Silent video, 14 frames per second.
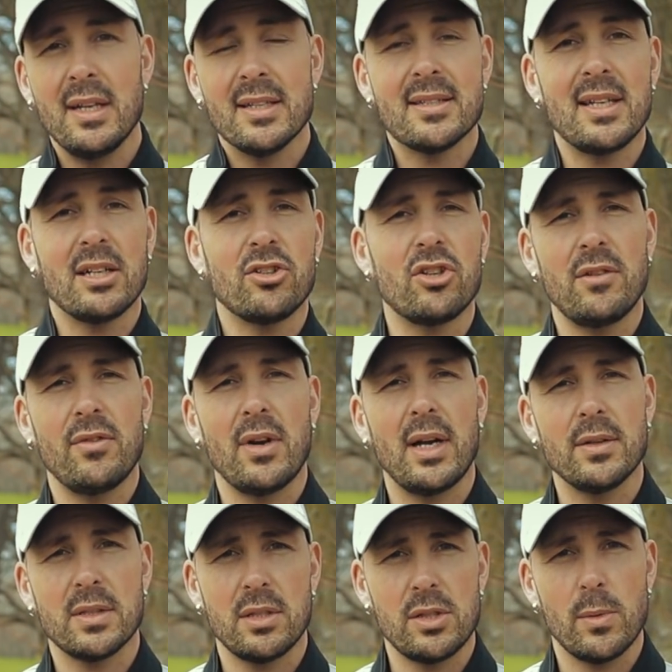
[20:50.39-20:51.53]
section of your
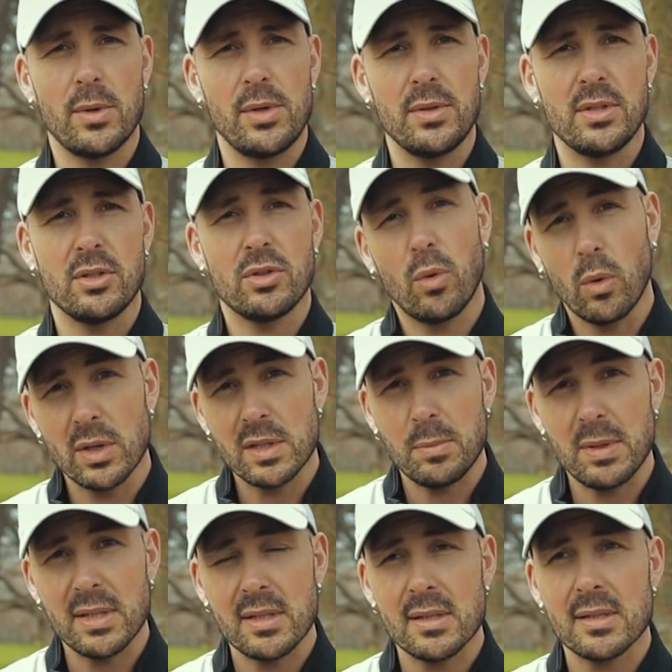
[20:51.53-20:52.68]
house that you were using towards
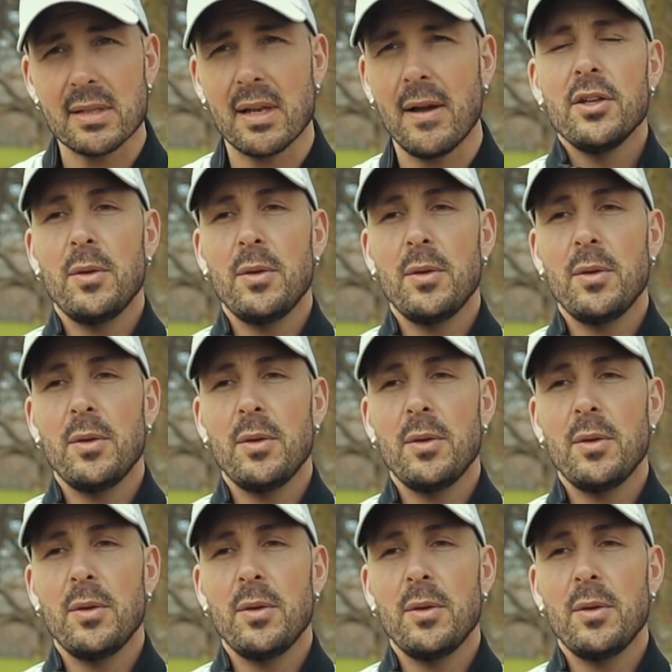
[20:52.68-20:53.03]
business.